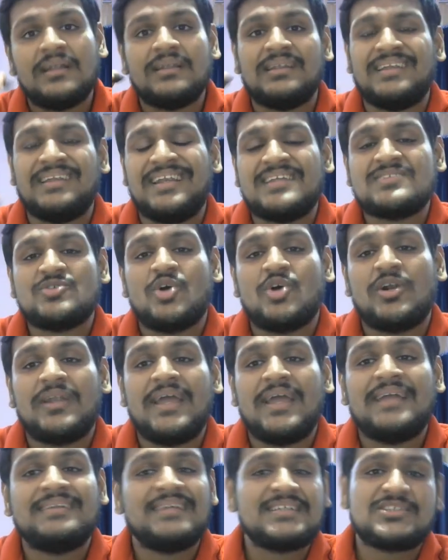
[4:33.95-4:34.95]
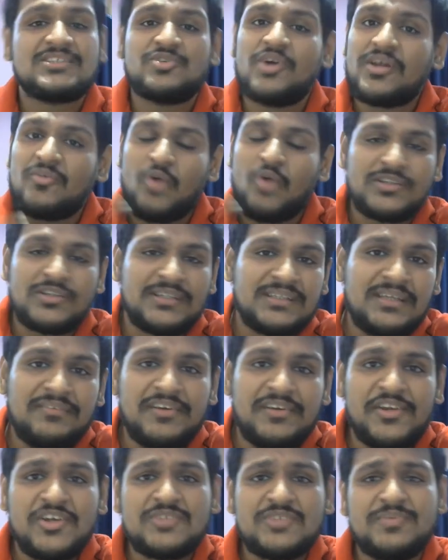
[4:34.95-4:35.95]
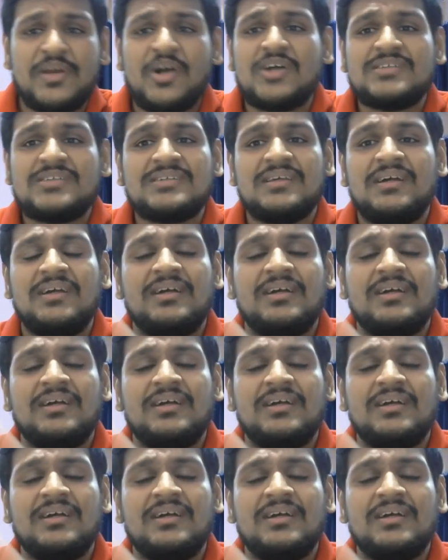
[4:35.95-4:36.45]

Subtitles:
It is not like just you are watching the videos, because